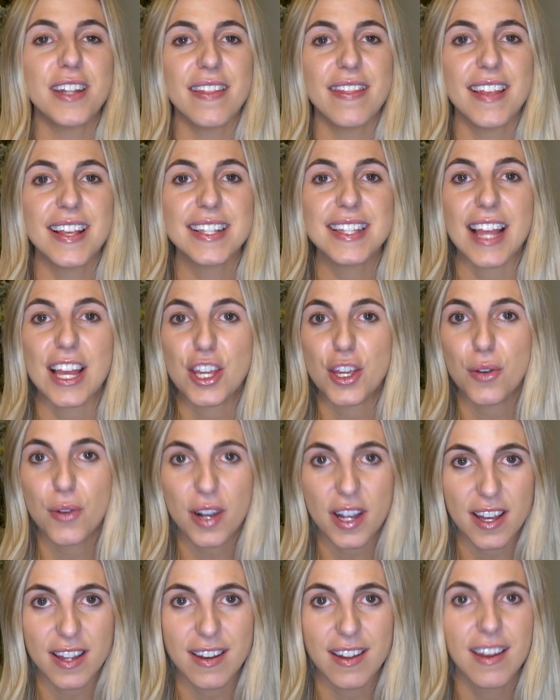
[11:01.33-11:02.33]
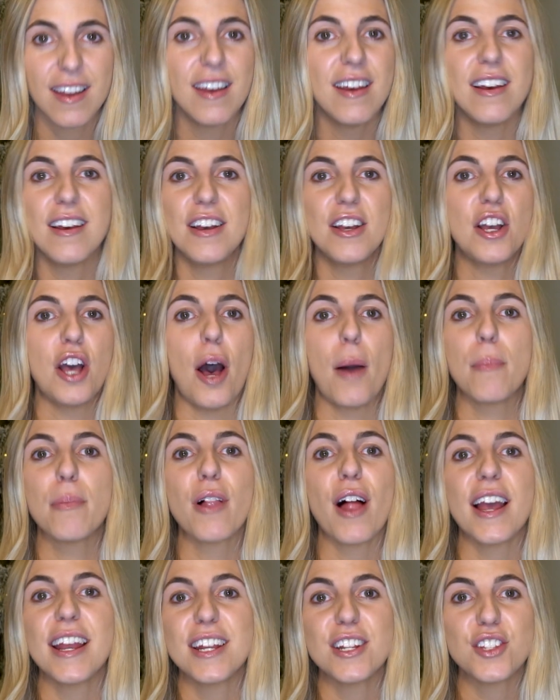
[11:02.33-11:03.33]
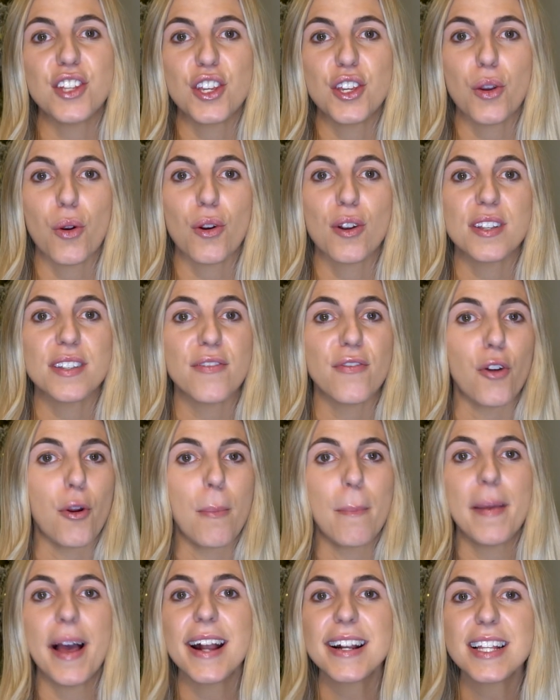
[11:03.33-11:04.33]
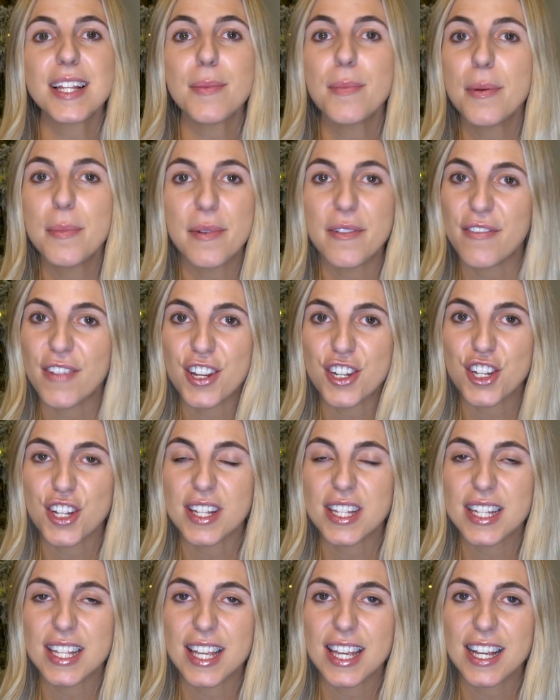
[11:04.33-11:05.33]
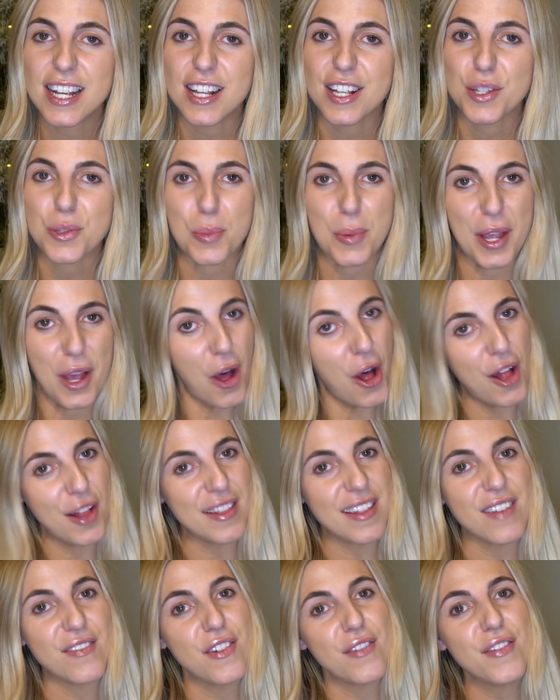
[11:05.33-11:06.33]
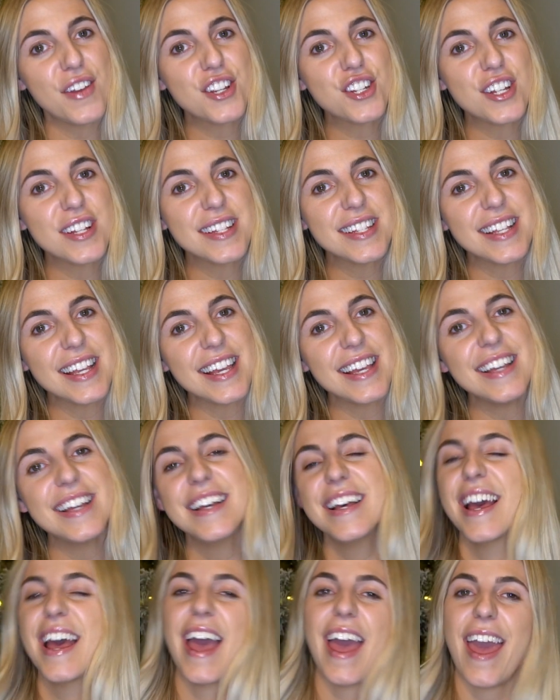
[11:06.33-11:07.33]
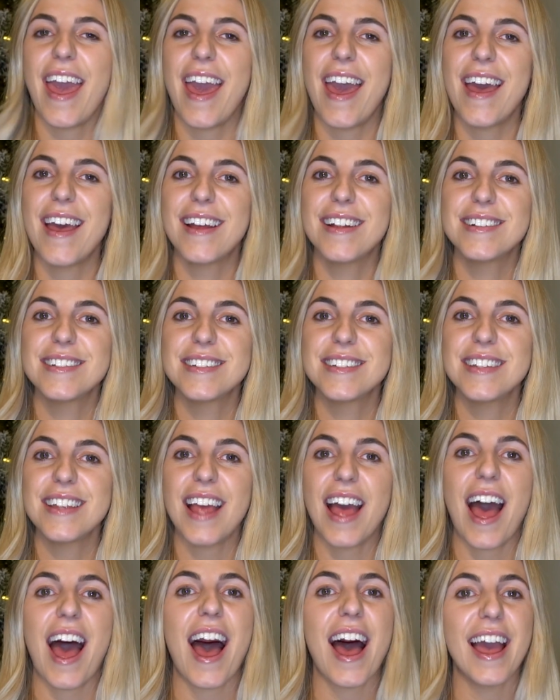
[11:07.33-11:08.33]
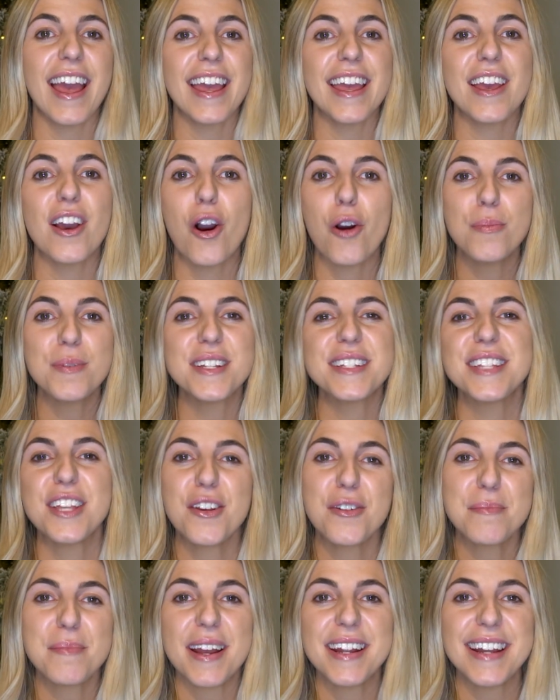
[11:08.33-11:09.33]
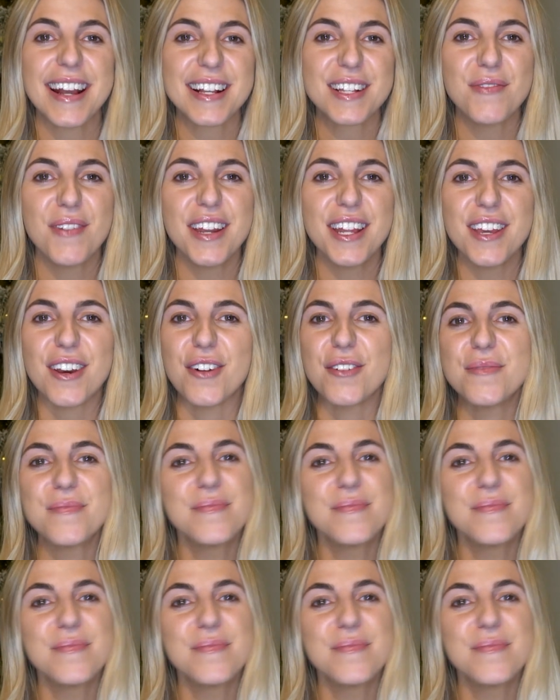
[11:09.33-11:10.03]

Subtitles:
in this that you could apply into yours for maximum efficiency, because we all love efficiency. And I hope to see you in my next video.